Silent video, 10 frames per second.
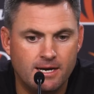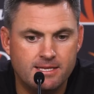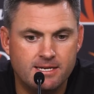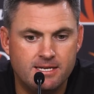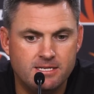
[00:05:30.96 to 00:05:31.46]
I
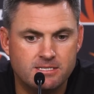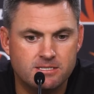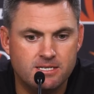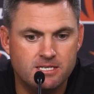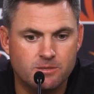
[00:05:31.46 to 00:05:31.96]
think
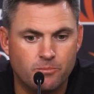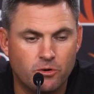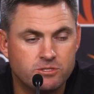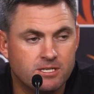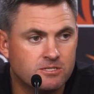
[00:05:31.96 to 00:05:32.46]
he's
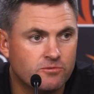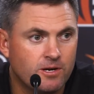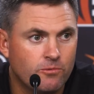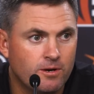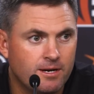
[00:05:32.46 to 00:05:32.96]
approached things the
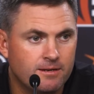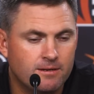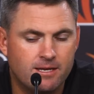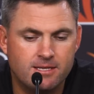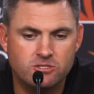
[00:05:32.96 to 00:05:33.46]
right way.
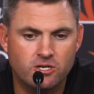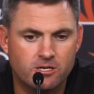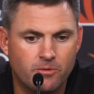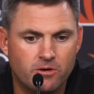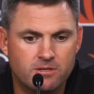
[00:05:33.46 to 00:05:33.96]
I think
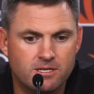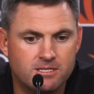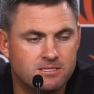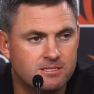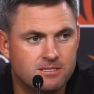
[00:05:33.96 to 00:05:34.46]
Chuck Burke
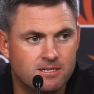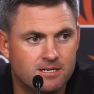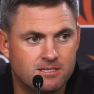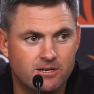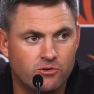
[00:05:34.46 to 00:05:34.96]
has
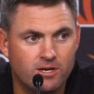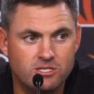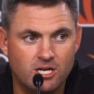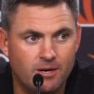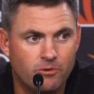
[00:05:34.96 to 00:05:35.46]
done a great
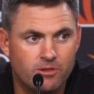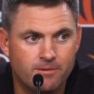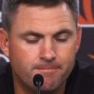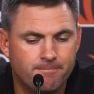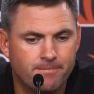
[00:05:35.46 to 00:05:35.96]
job with
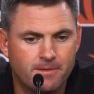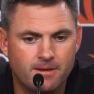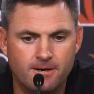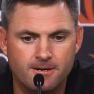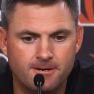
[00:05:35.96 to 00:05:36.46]
him.
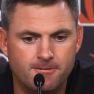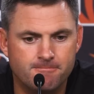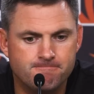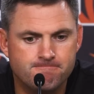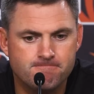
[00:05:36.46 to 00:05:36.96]

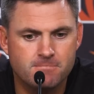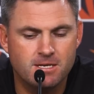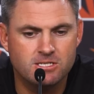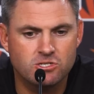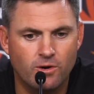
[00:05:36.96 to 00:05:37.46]

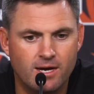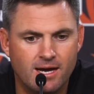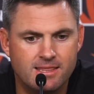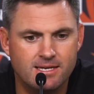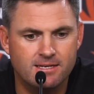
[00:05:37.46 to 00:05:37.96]
And so
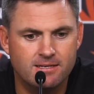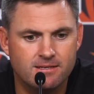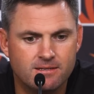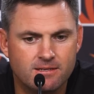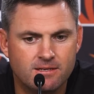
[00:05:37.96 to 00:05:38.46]
I
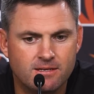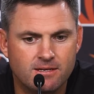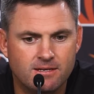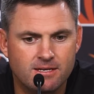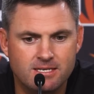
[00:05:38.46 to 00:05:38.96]
think
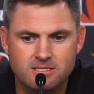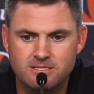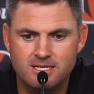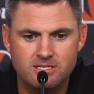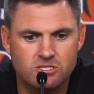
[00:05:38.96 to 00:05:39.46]

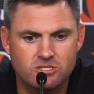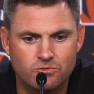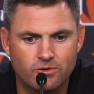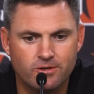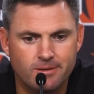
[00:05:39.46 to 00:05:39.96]
he's just
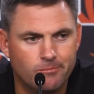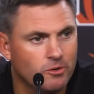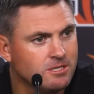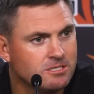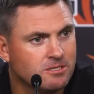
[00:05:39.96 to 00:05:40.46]
really
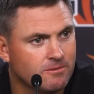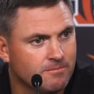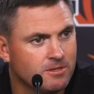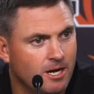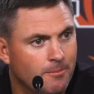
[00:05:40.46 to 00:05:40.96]
embraced the
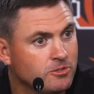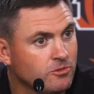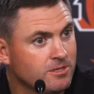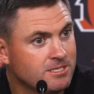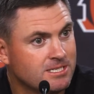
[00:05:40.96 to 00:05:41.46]

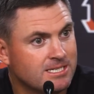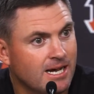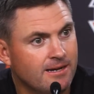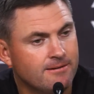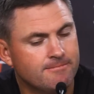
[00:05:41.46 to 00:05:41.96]
opportunities he's
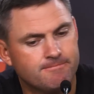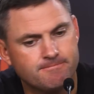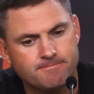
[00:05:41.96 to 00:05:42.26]
gotten.